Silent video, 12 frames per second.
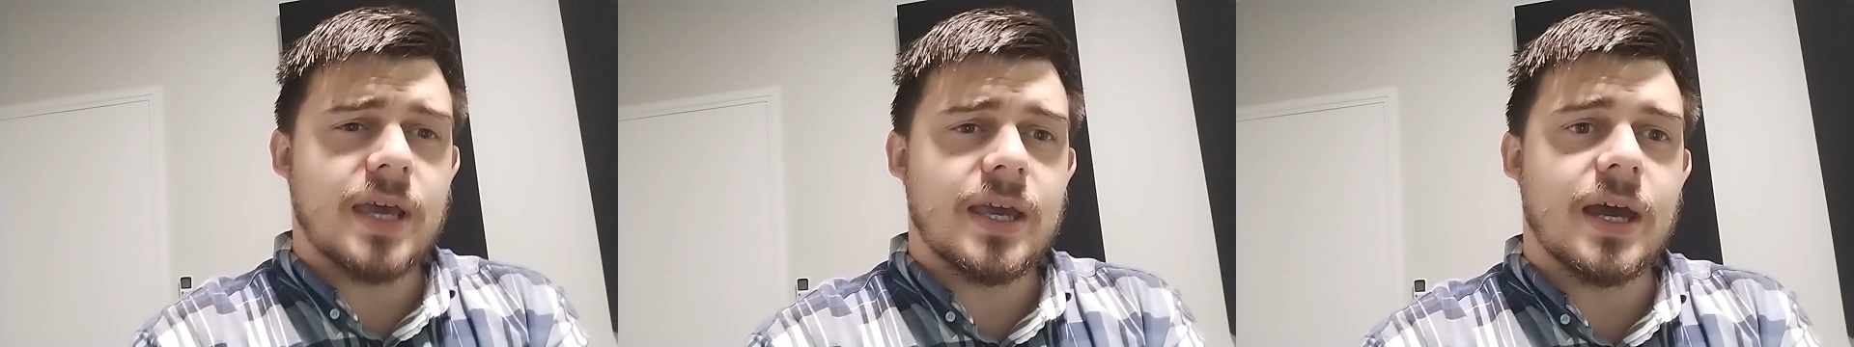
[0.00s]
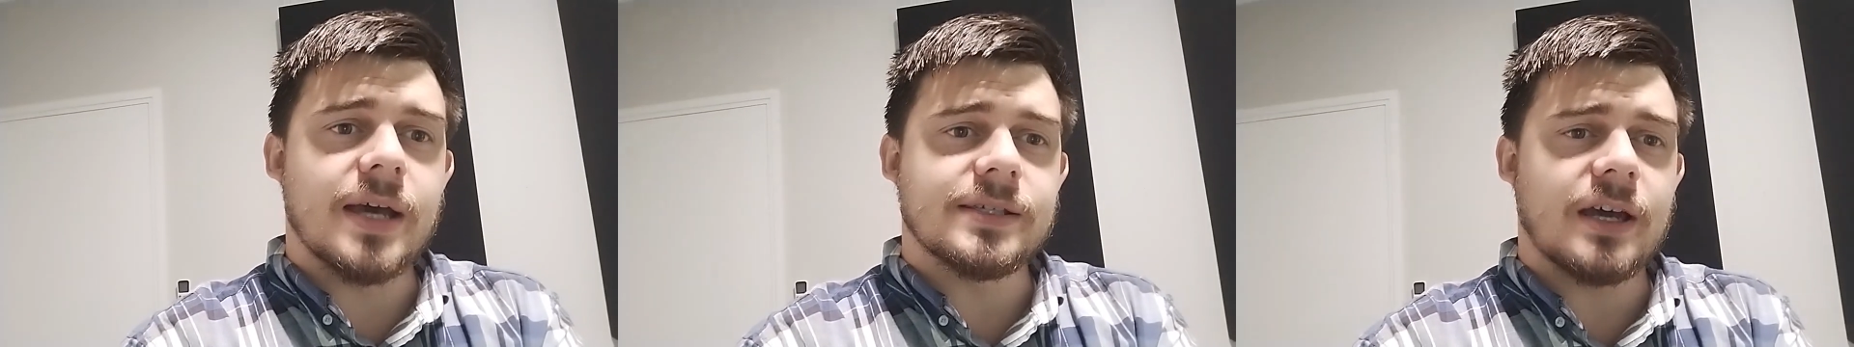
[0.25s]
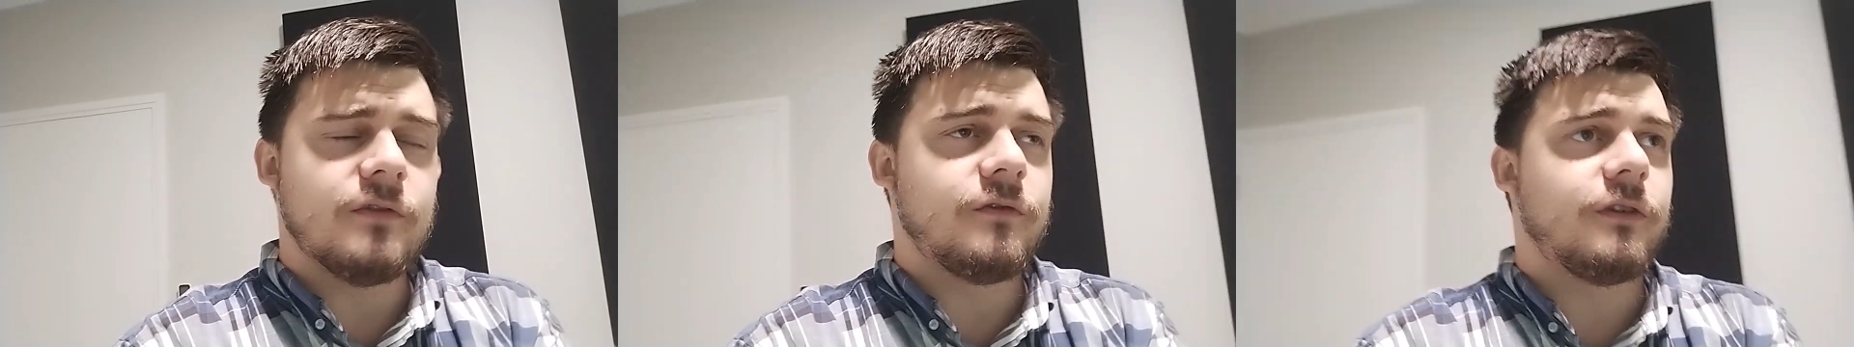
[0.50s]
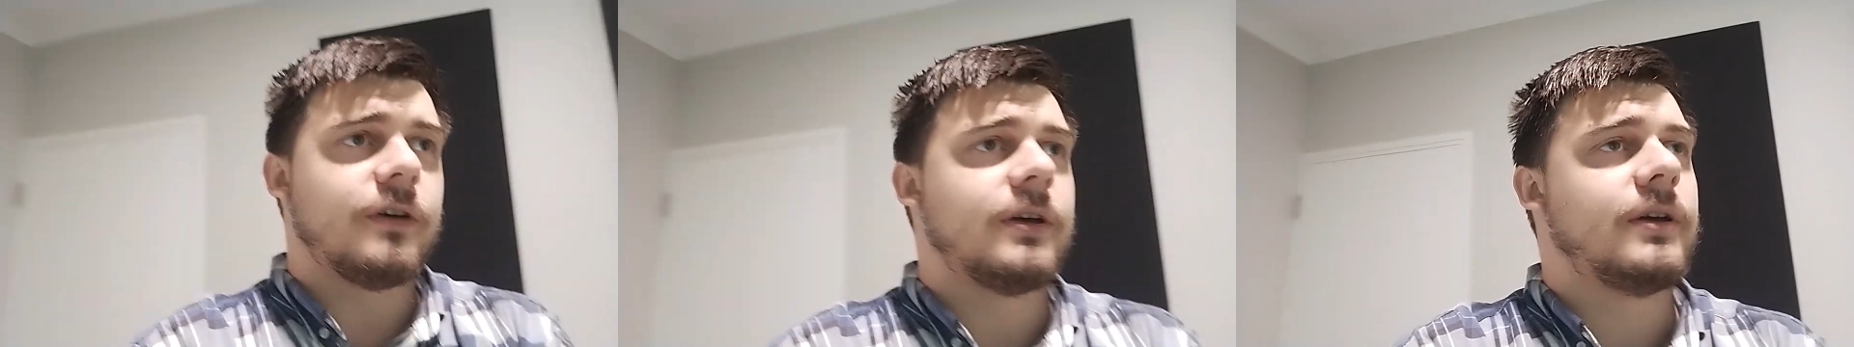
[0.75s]
guys, I've
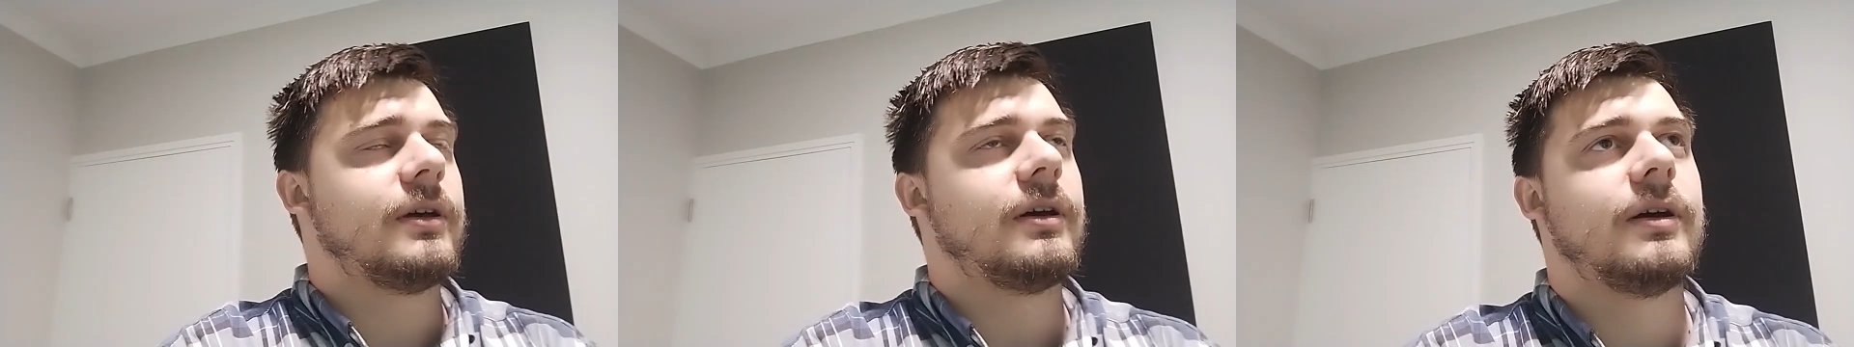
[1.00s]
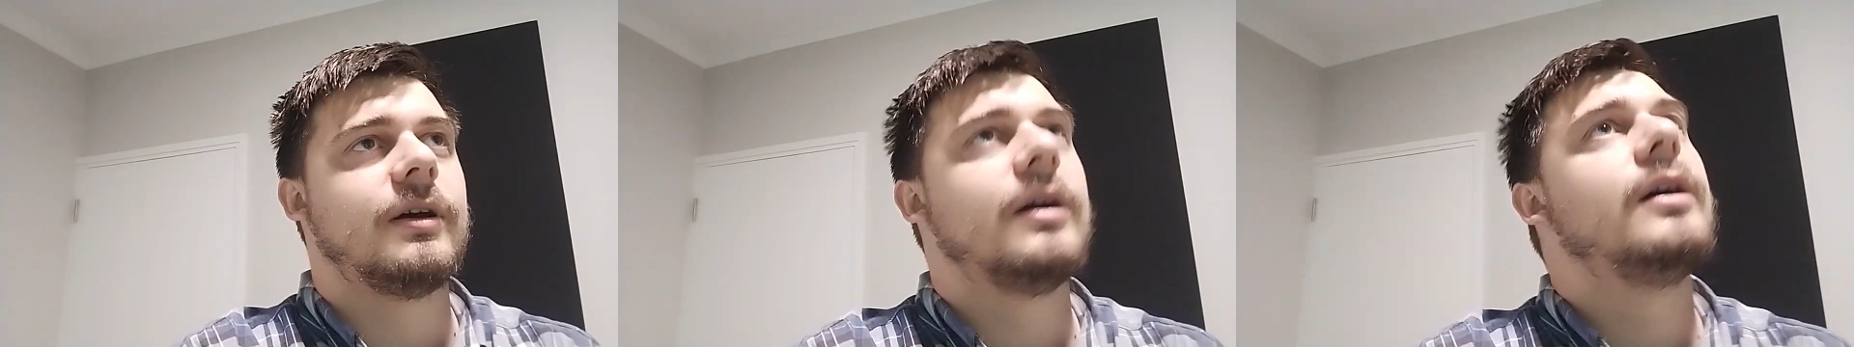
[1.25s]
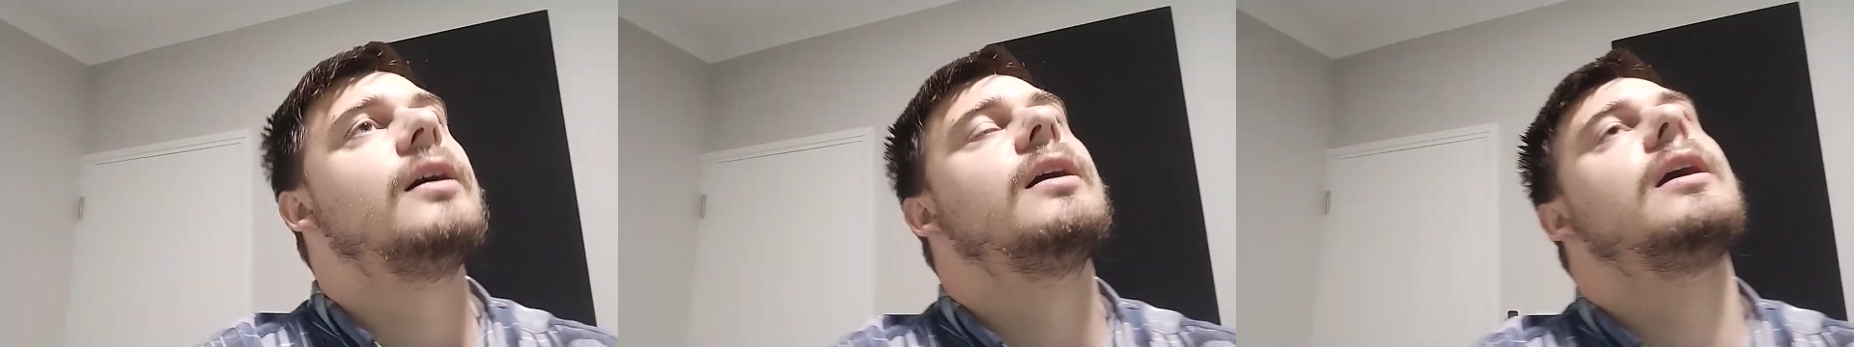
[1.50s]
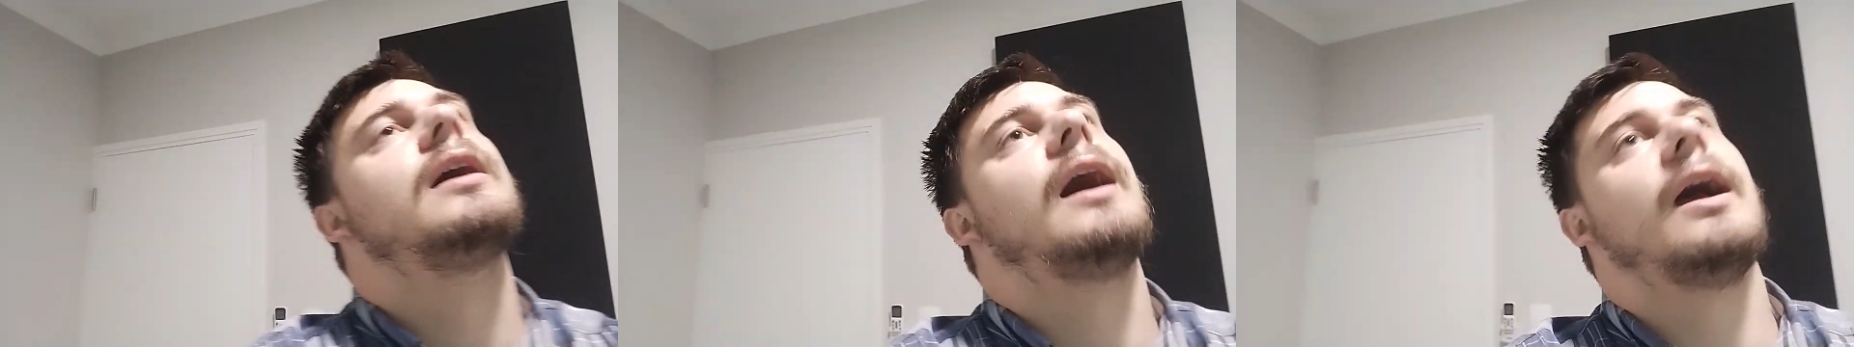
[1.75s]

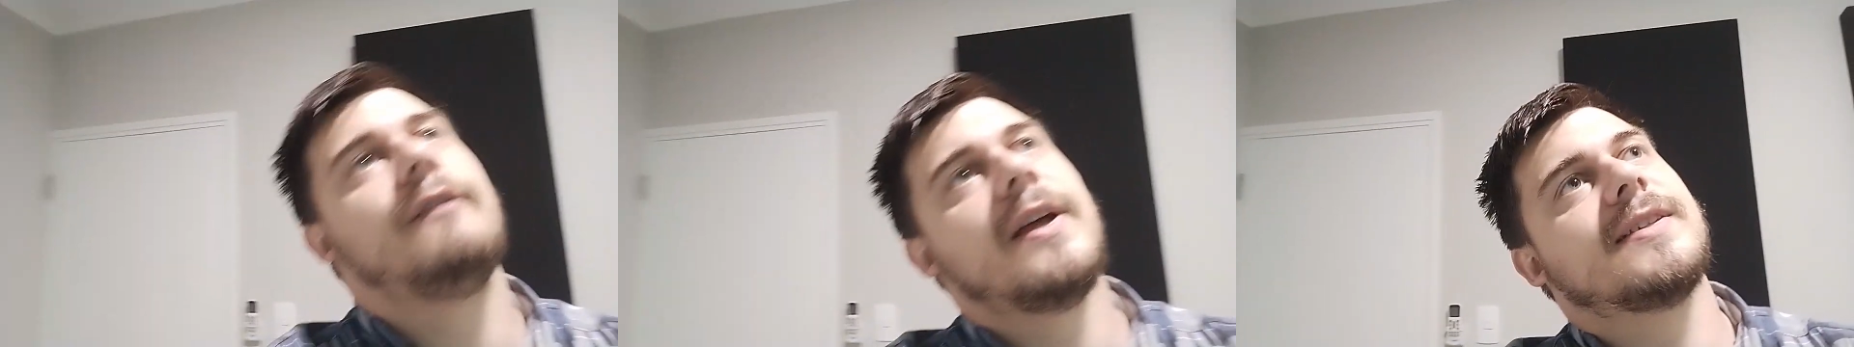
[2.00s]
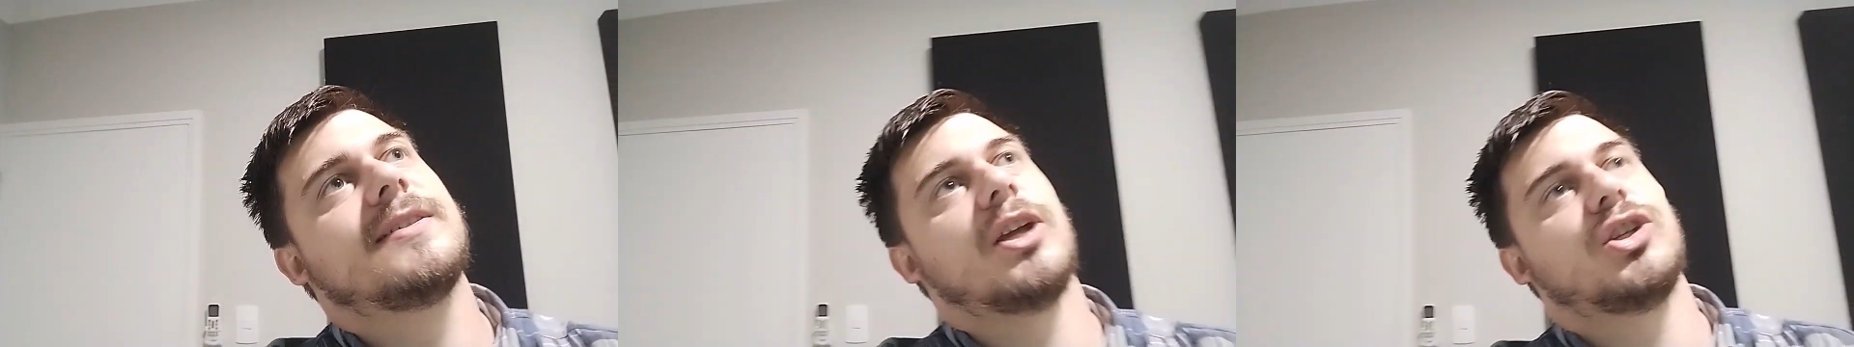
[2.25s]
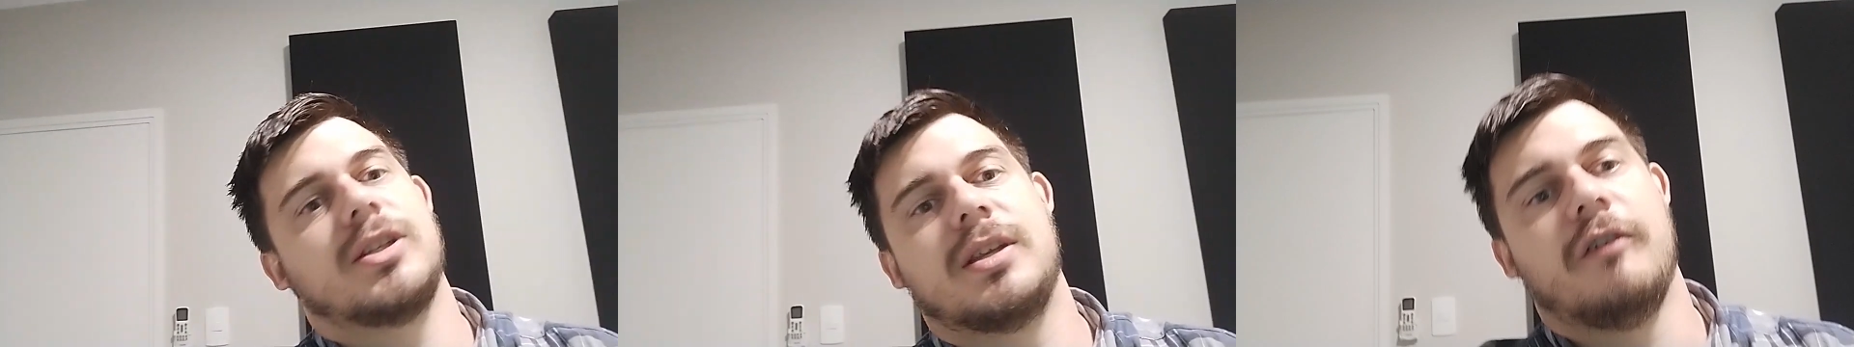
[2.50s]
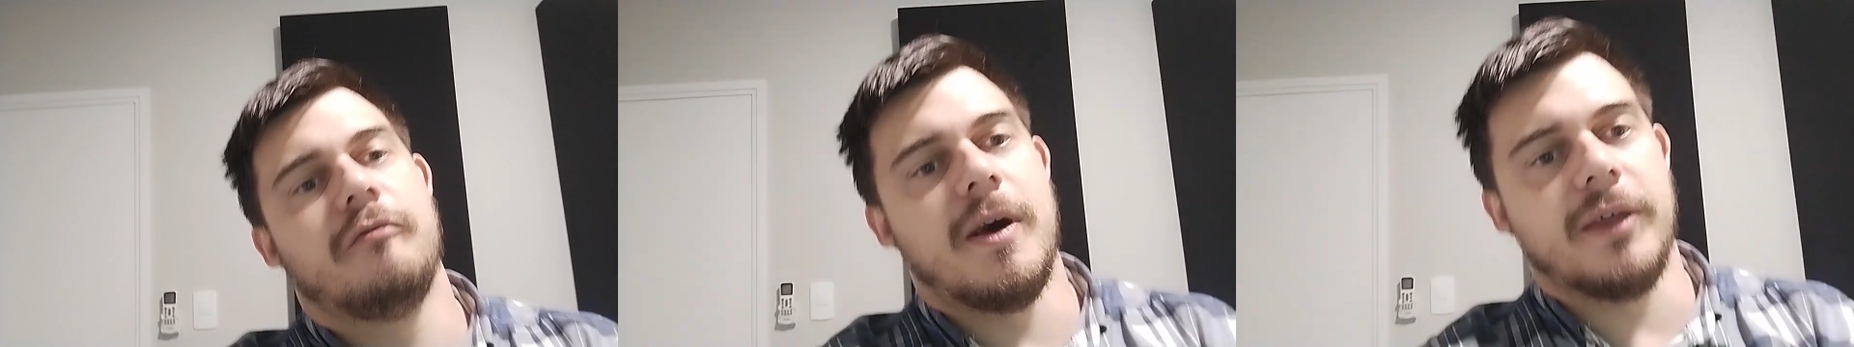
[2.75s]
had such a
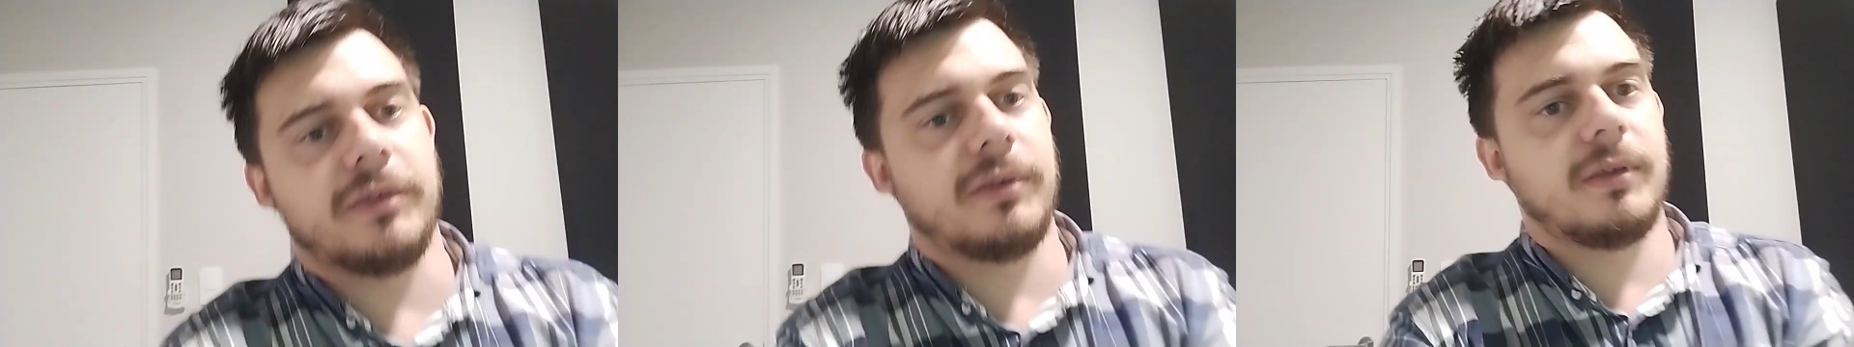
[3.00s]
tough month.